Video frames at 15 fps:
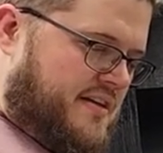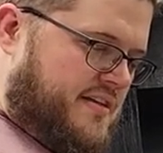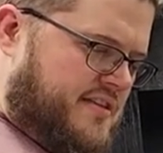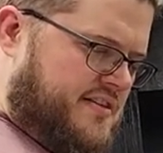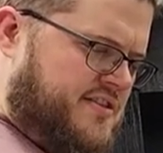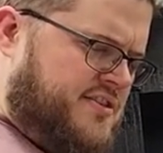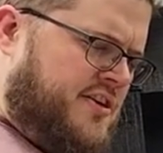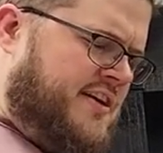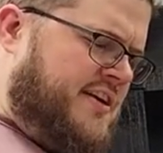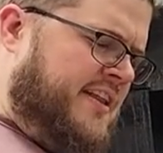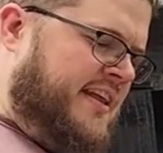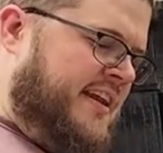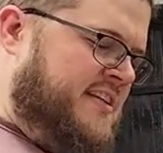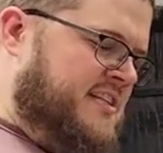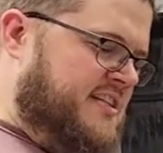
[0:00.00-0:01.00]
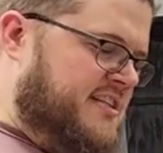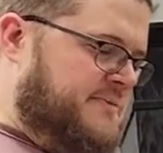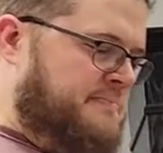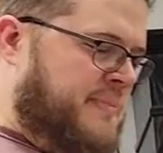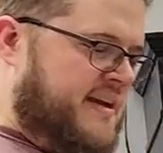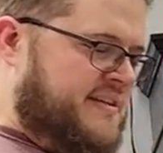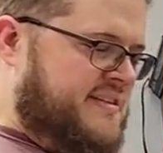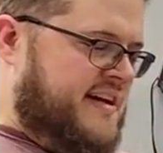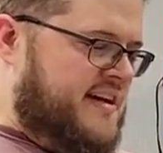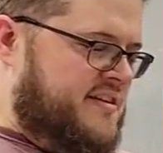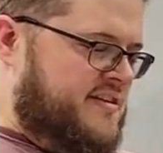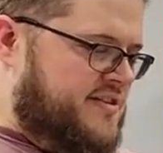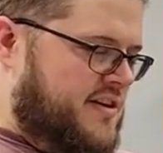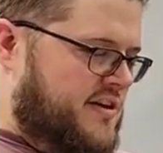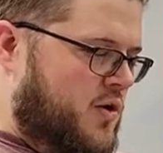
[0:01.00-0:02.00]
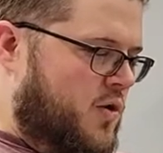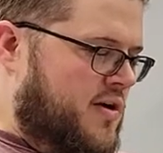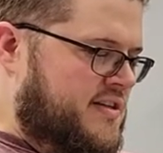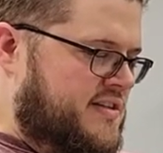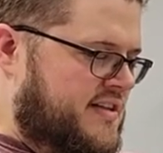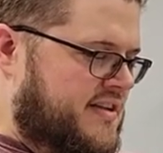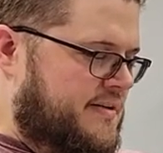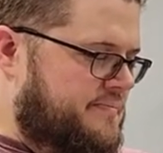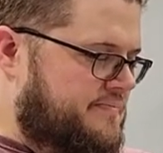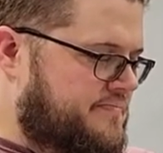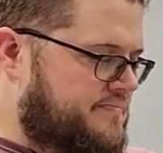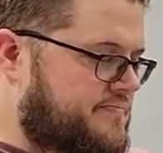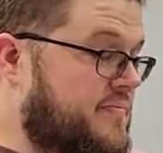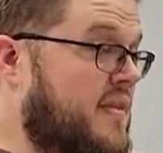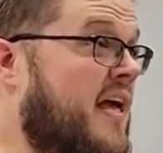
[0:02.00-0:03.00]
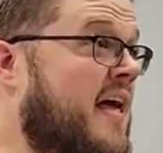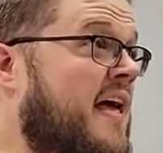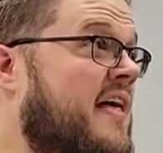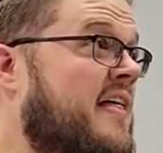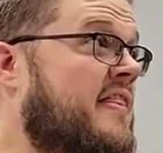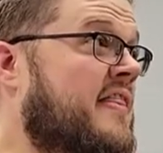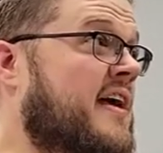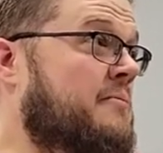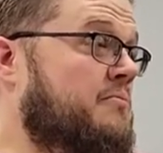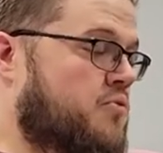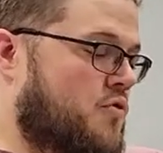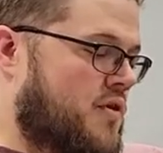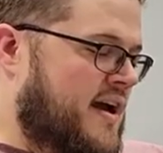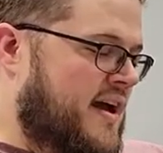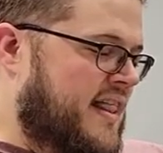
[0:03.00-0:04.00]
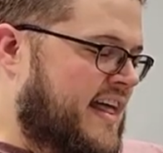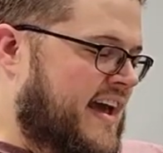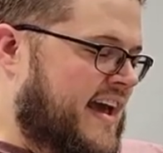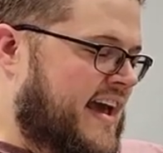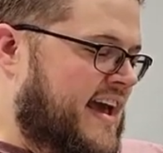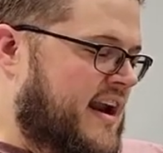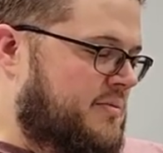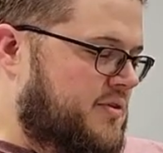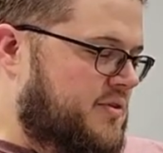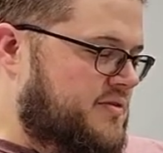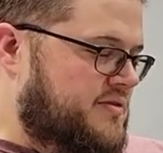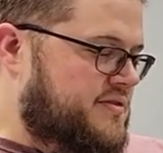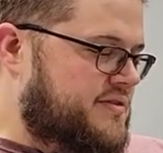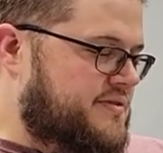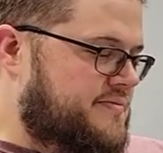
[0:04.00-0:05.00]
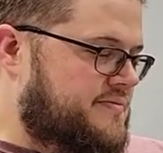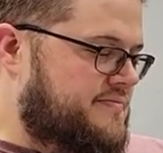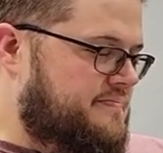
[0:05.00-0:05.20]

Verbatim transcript: Circulating spectators are noisy. They bray like animals.